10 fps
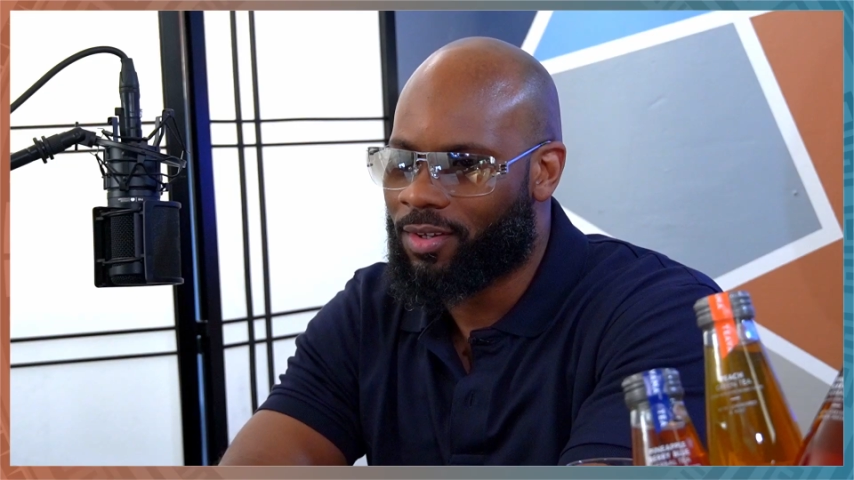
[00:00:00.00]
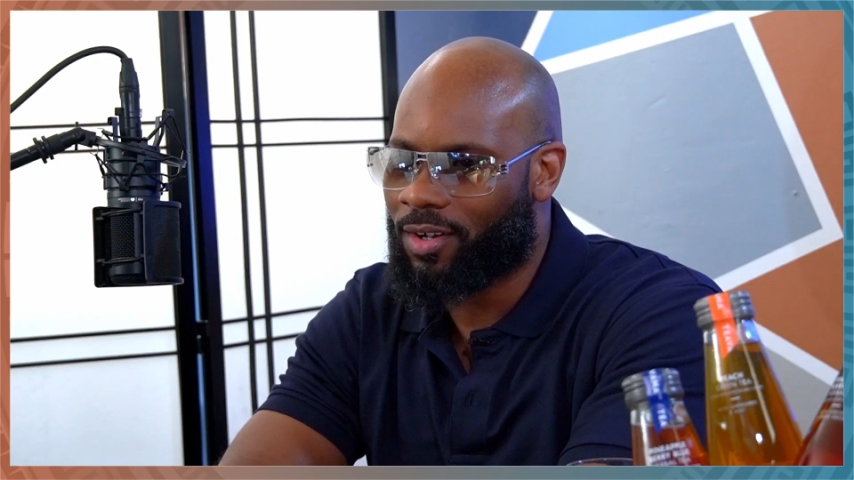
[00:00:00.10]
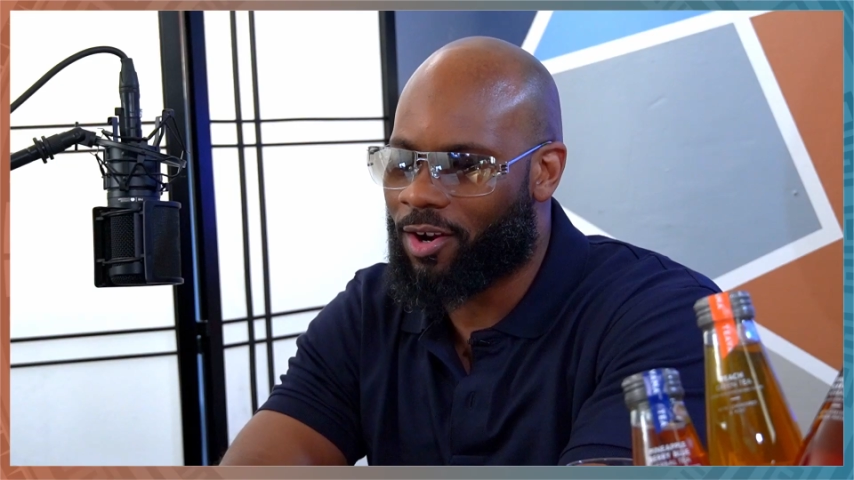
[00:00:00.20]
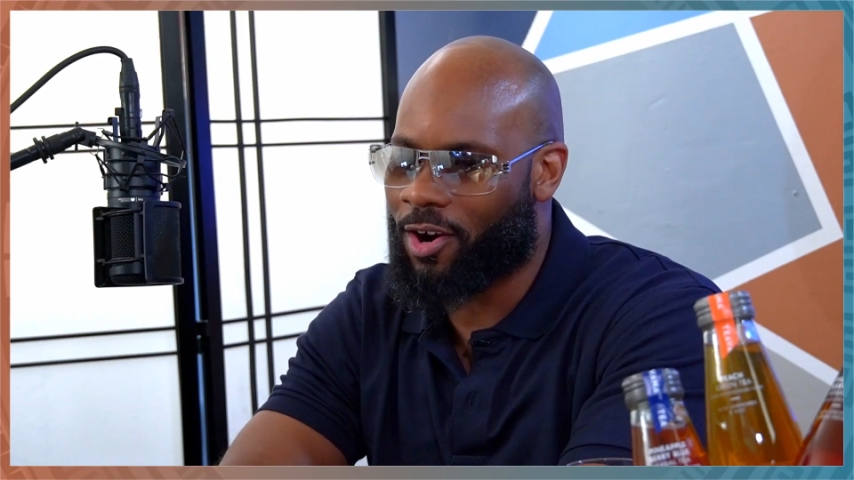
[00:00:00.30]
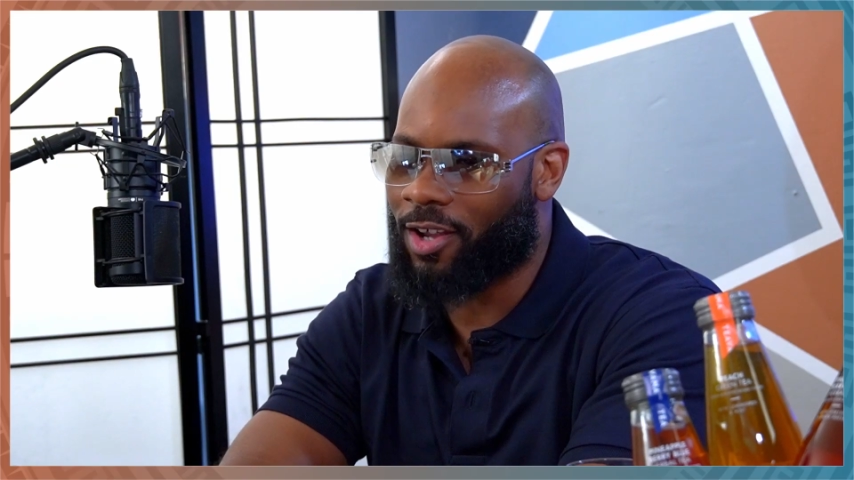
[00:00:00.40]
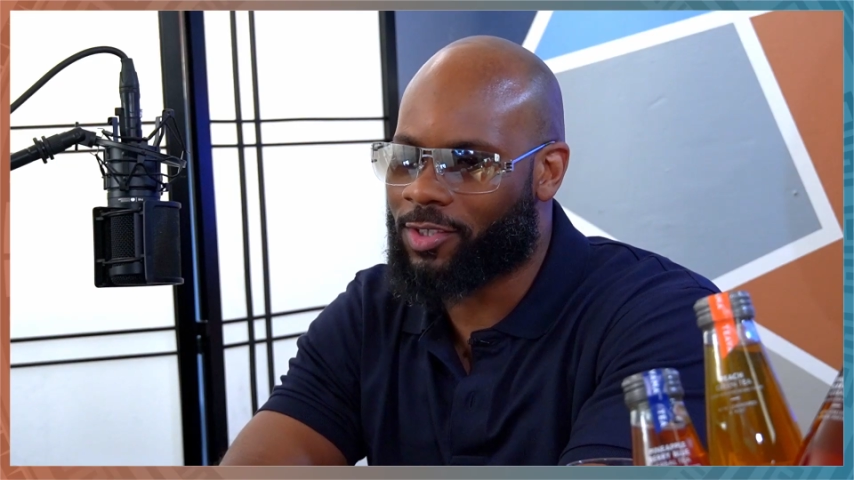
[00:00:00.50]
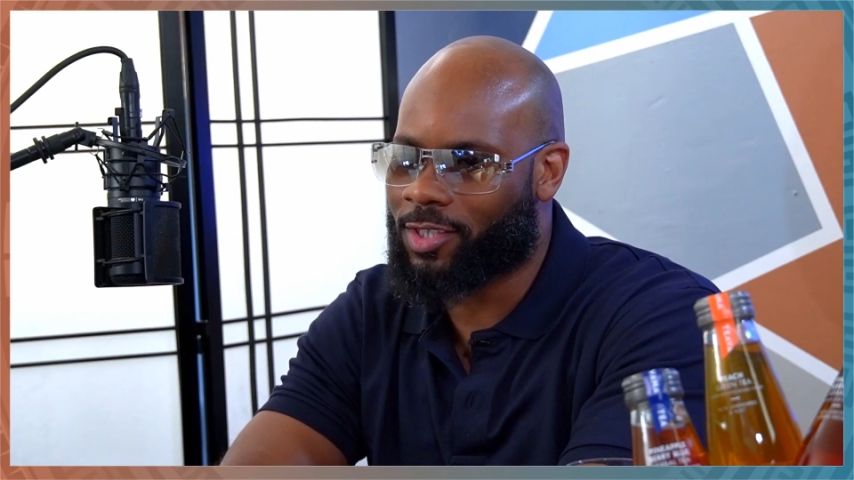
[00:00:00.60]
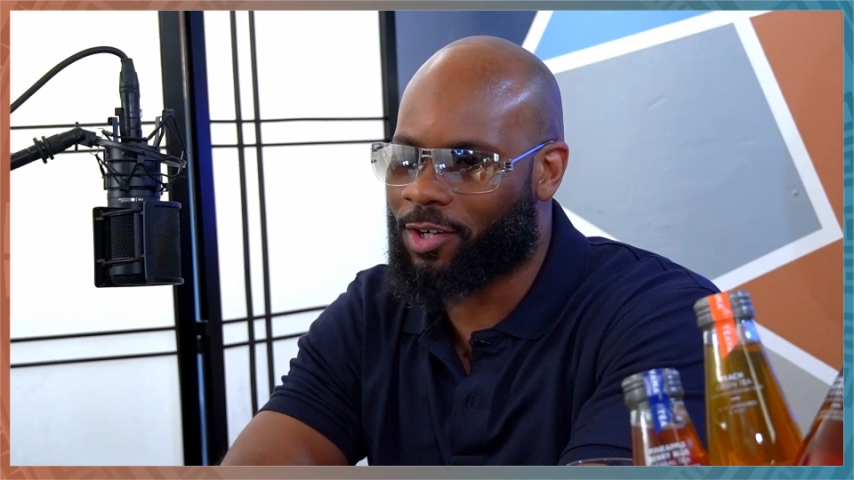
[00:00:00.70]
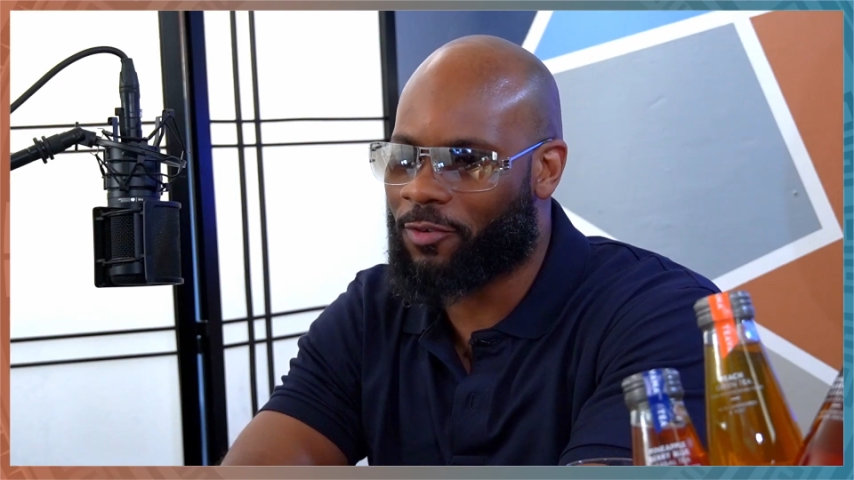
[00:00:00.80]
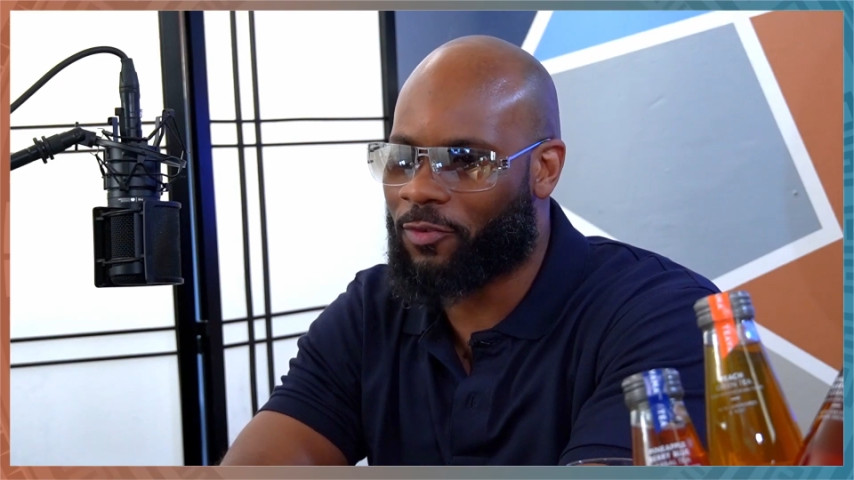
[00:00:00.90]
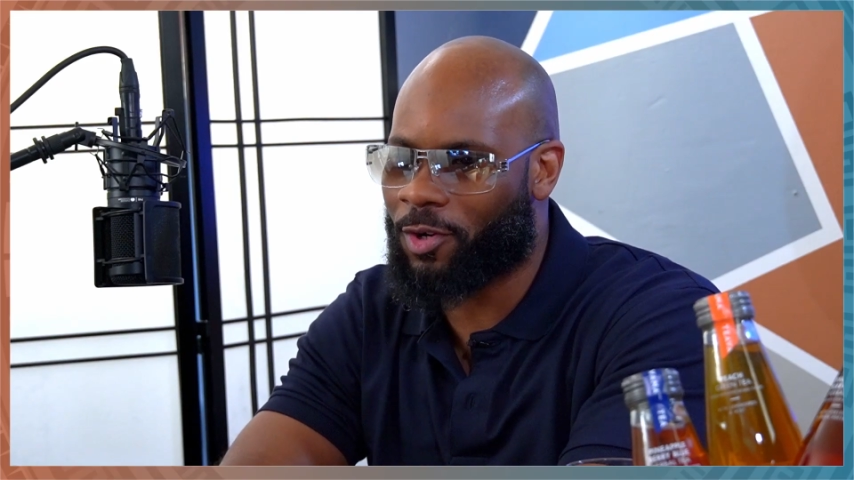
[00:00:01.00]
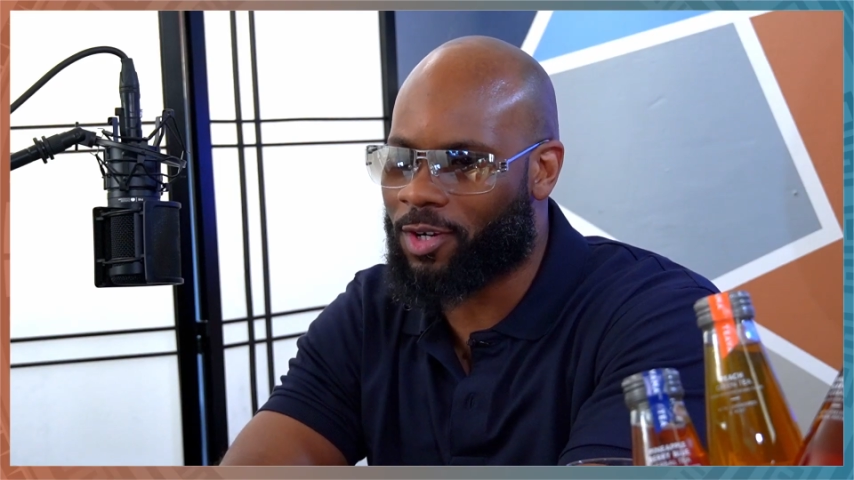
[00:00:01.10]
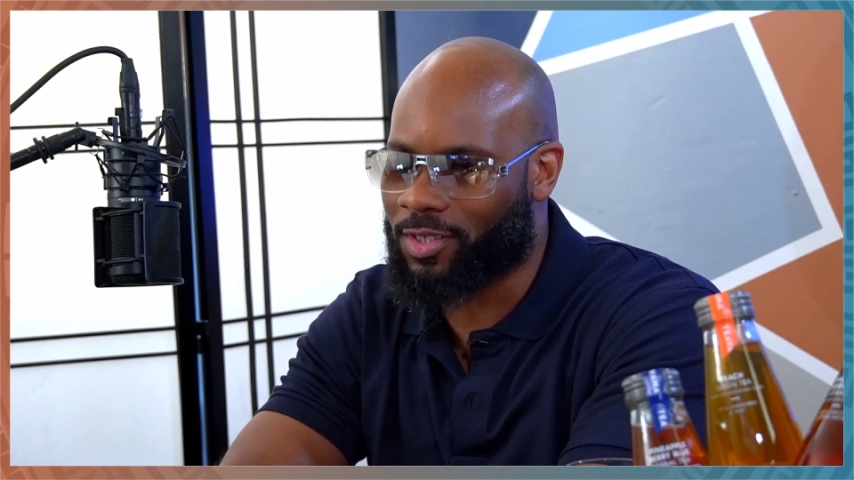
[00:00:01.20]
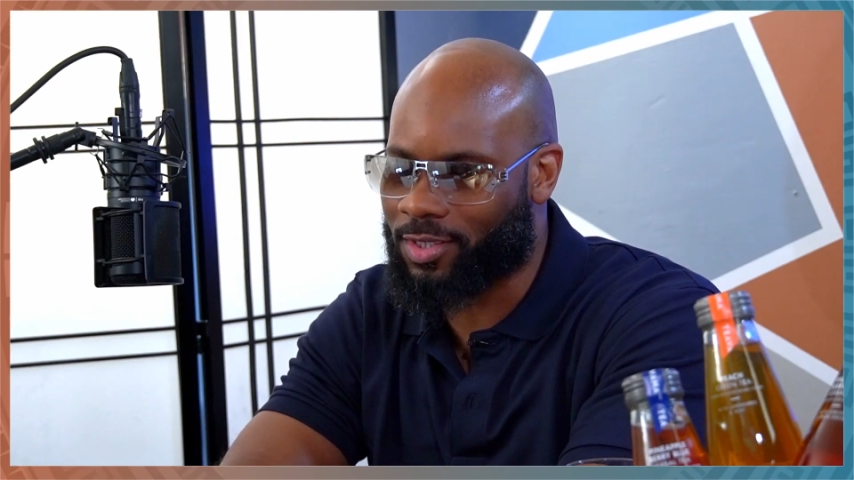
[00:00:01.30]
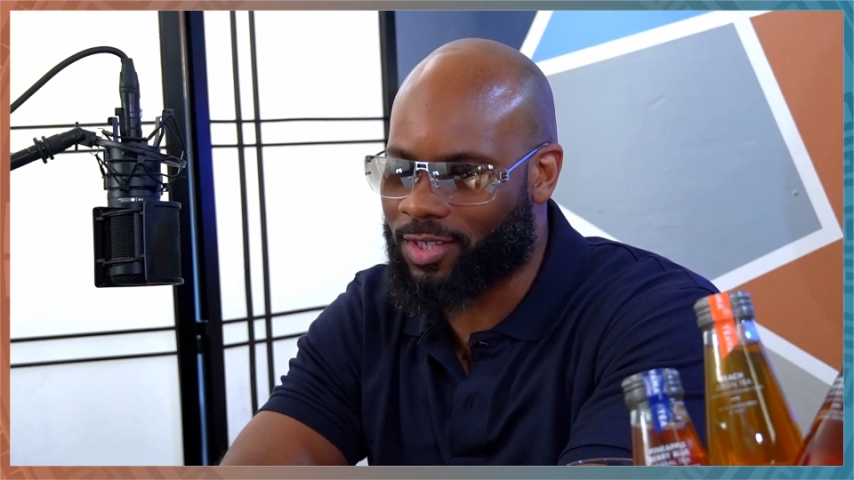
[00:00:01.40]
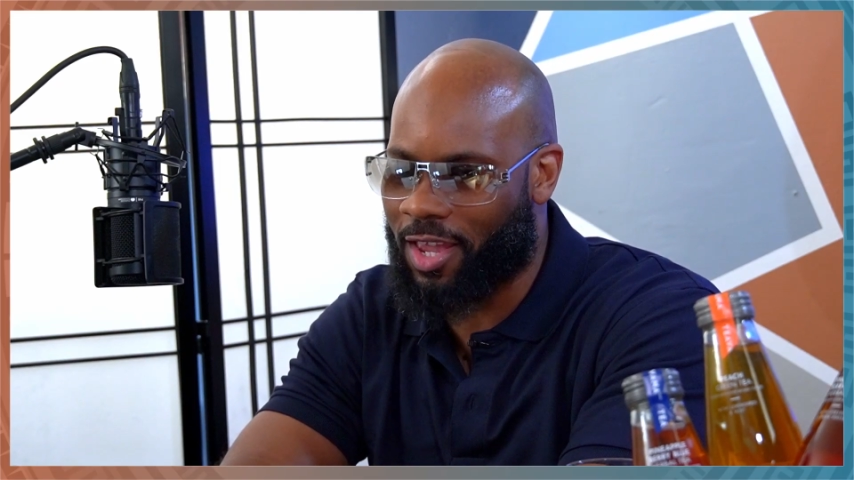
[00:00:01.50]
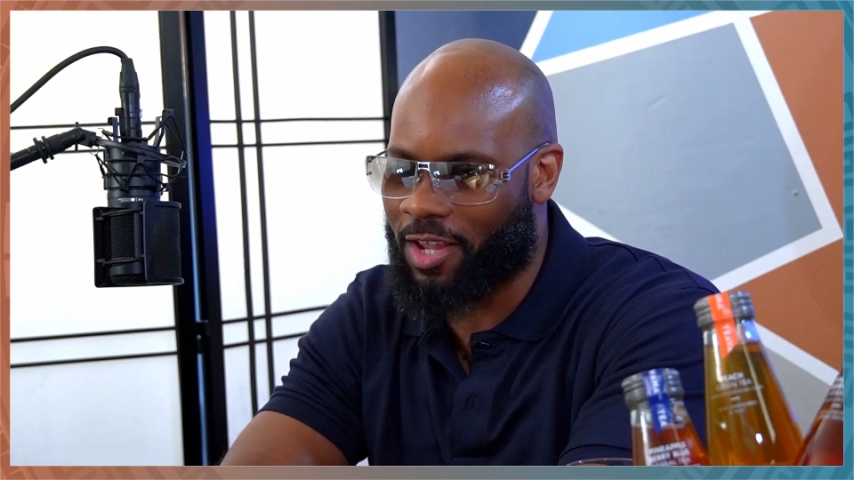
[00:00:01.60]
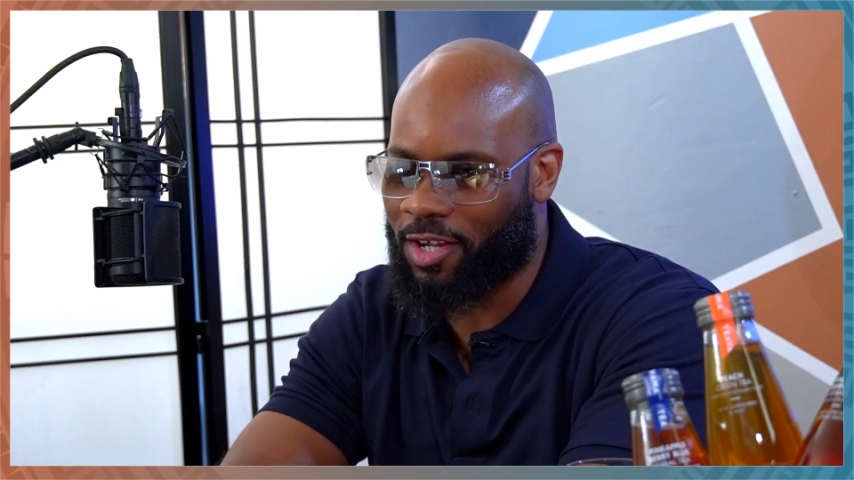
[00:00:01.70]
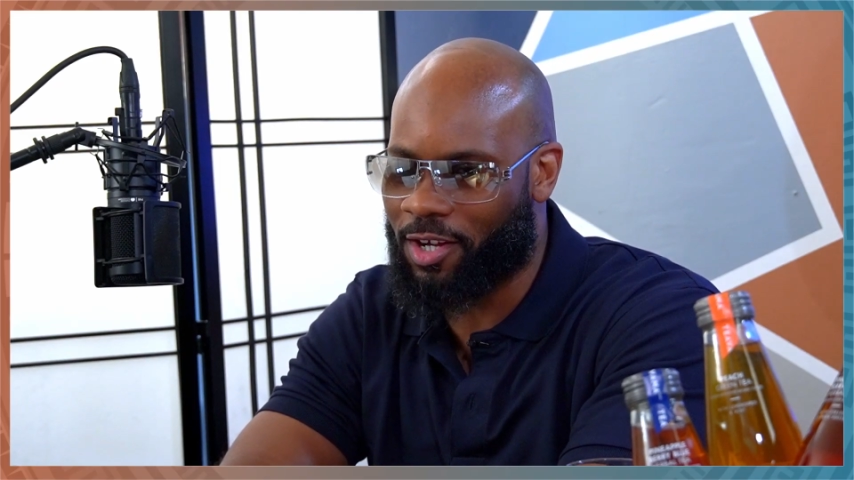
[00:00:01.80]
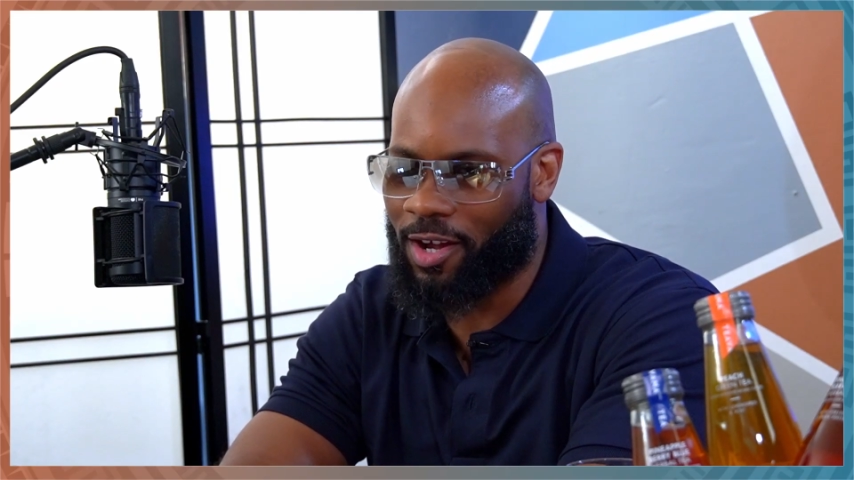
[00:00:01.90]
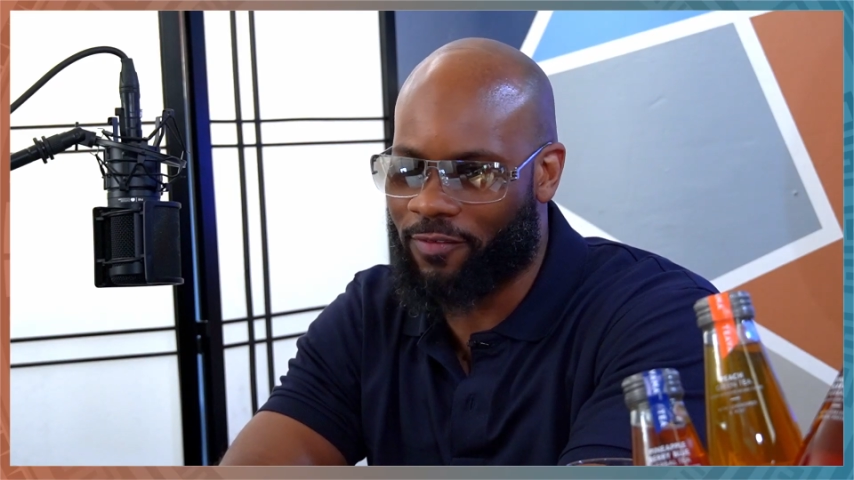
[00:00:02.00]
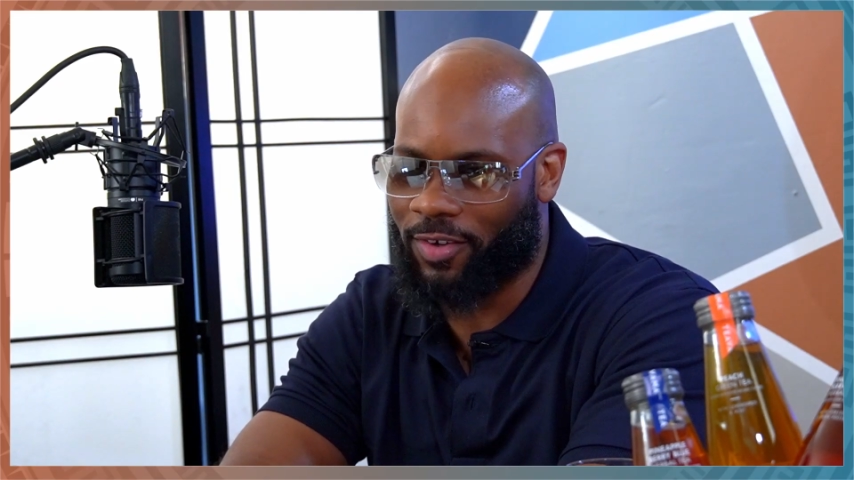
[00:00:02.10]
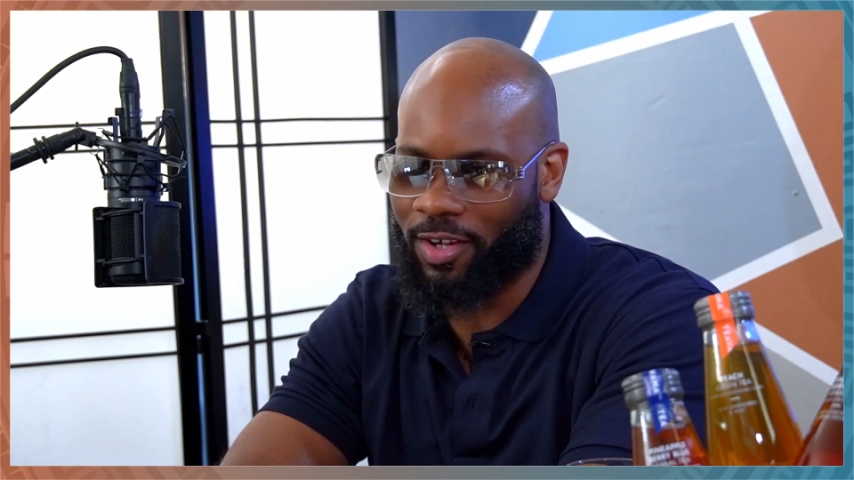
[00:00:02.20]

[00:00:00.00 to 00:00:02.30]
All right, so for the sake of,